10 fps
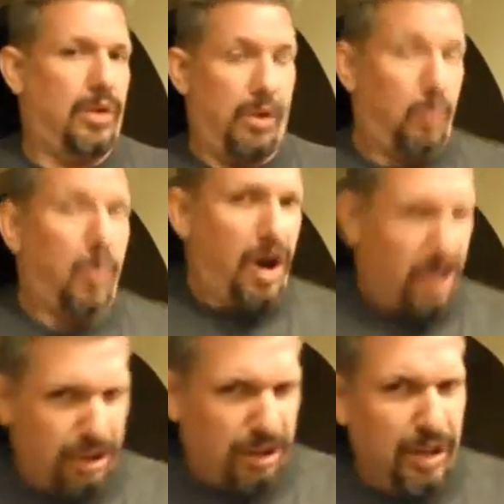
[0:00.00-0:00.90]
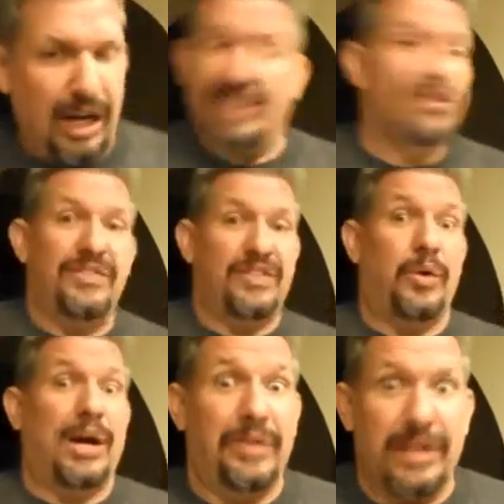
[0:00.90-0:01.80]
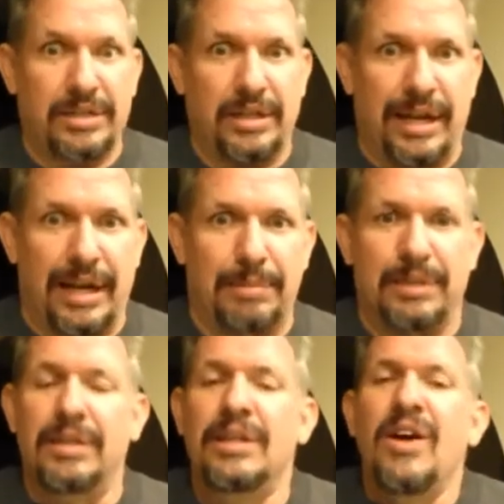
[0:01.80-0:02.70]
a walker. I don't even know how that's going to happen.